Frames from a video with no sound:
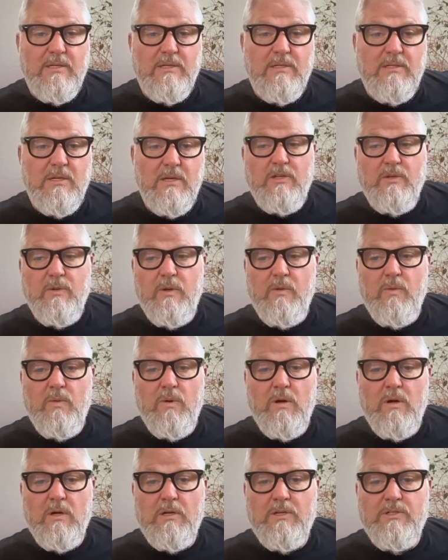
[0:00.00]
it's doing
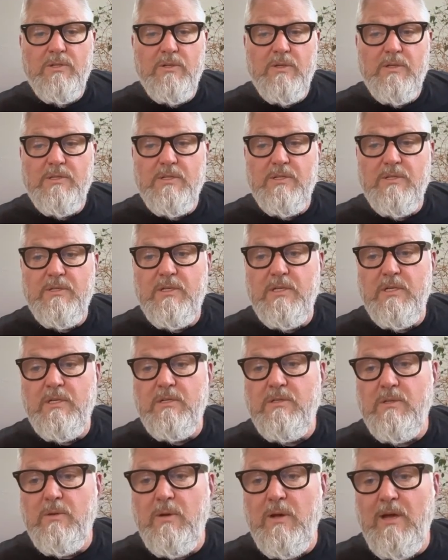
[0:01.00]
work. So this is
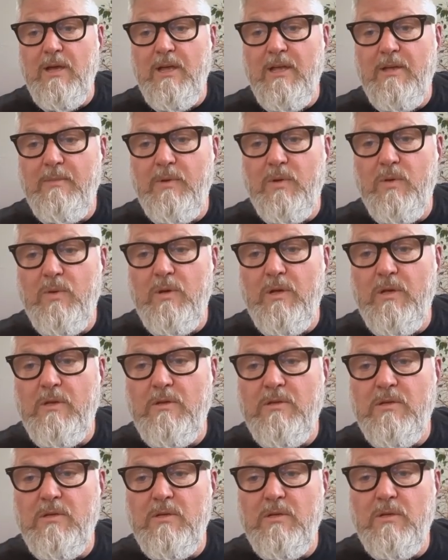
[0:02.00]
good. So I am going
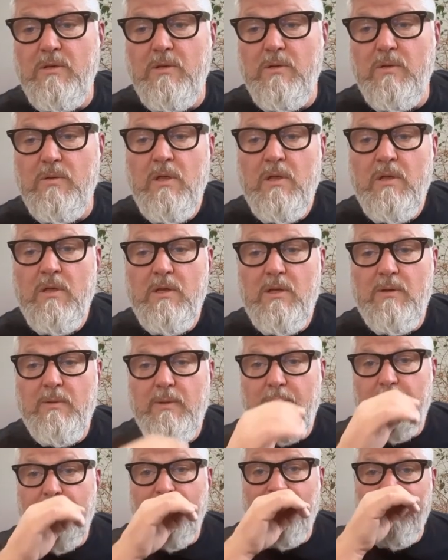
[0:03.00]
to, here
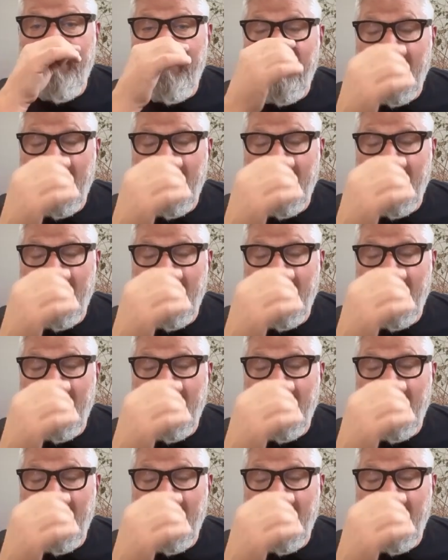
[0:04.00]
we go.